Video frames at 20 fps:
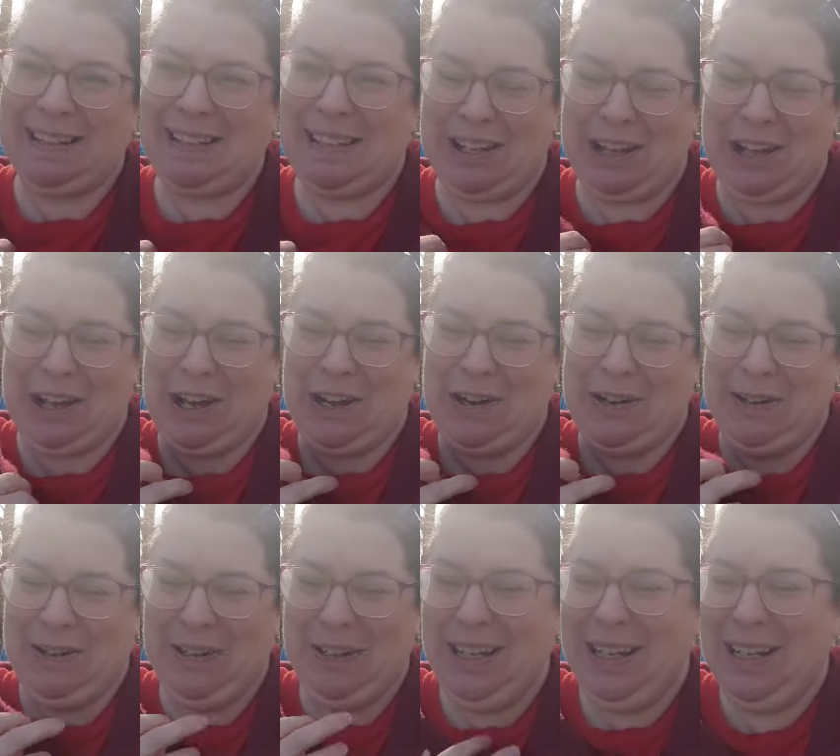to
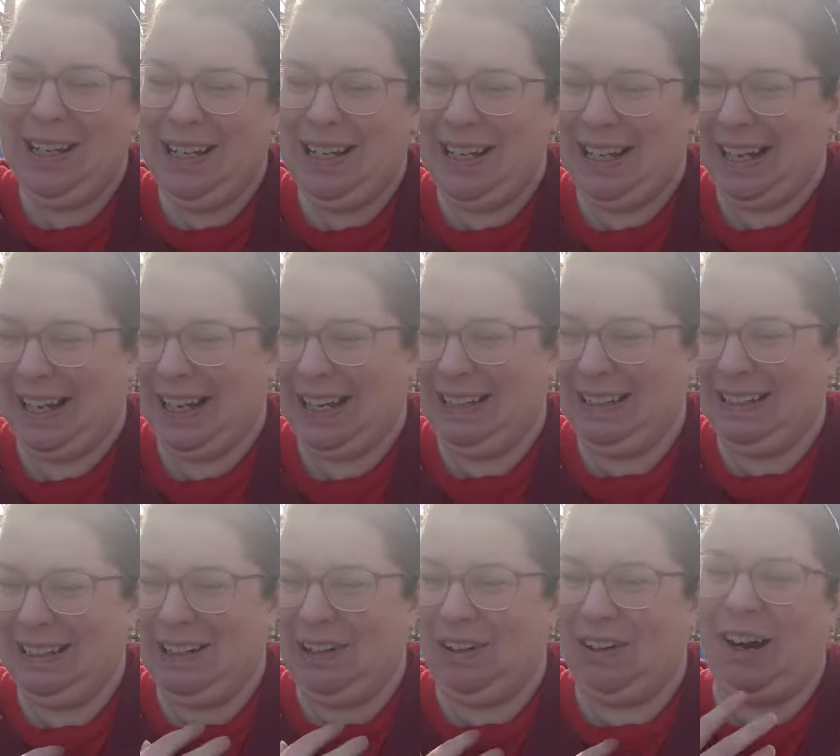go.
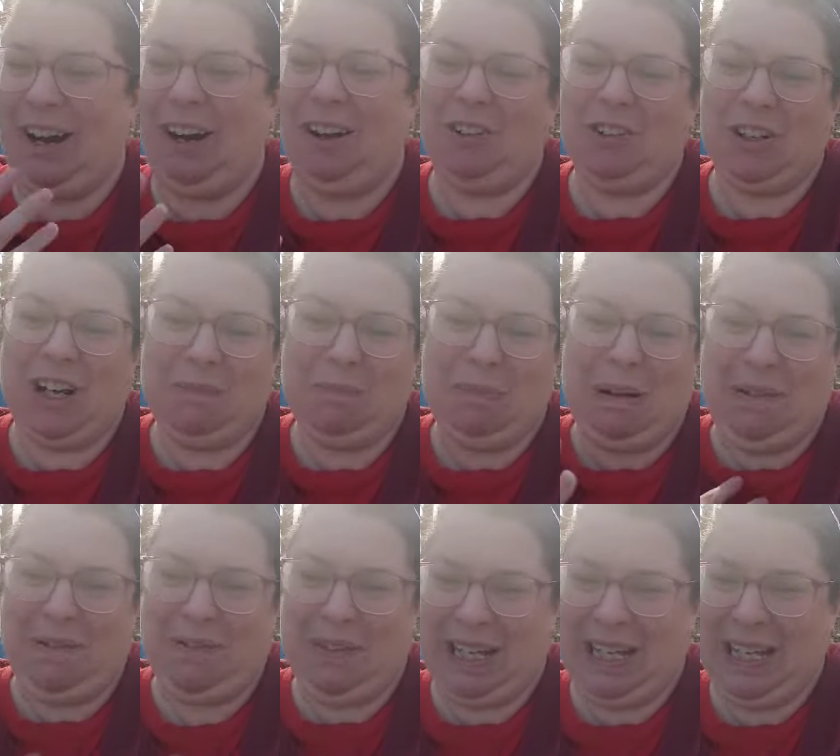Yeah, or I'll drop
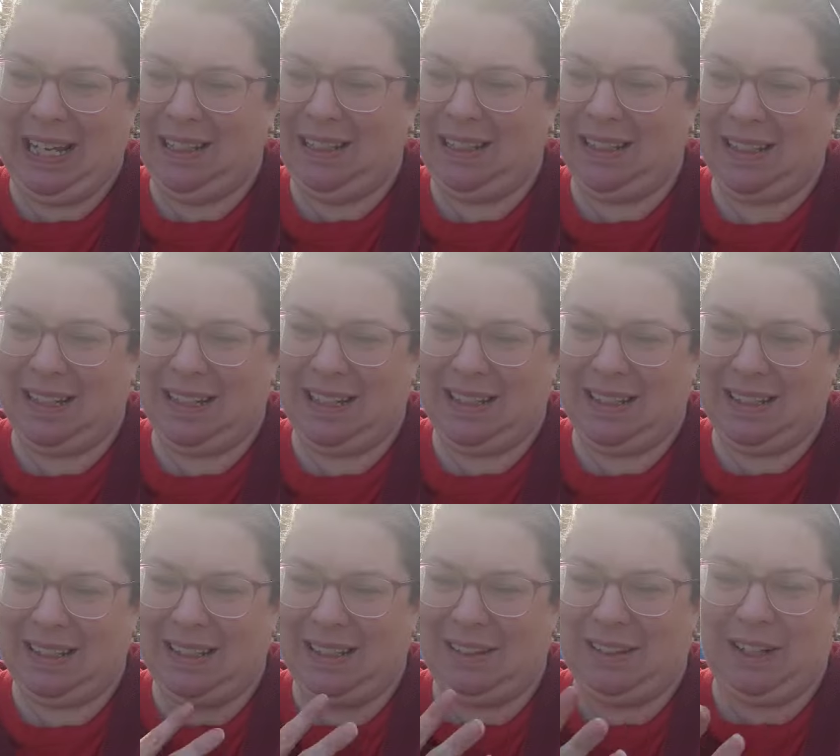off the kids
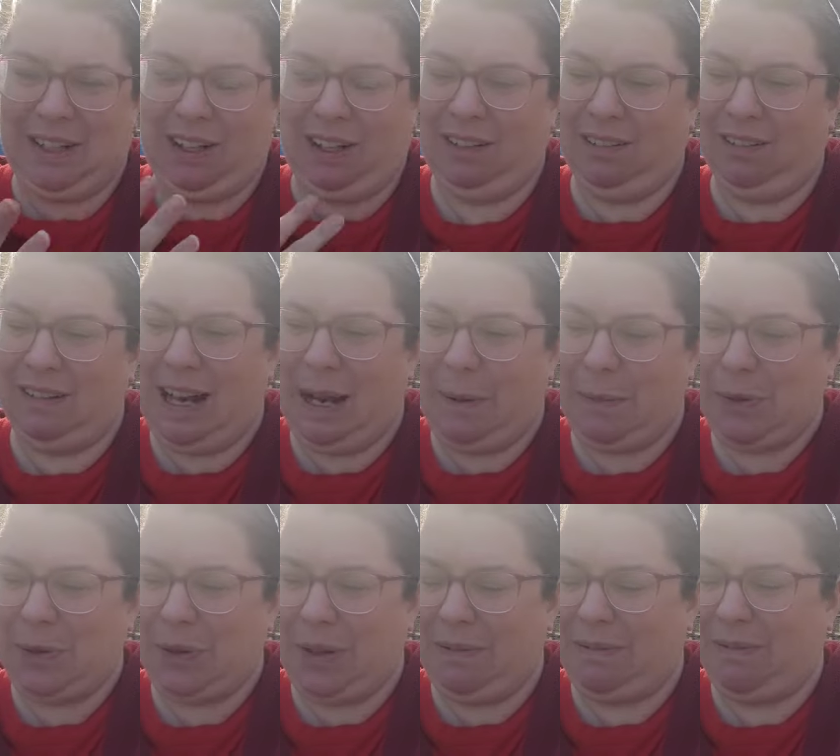because they're absolutely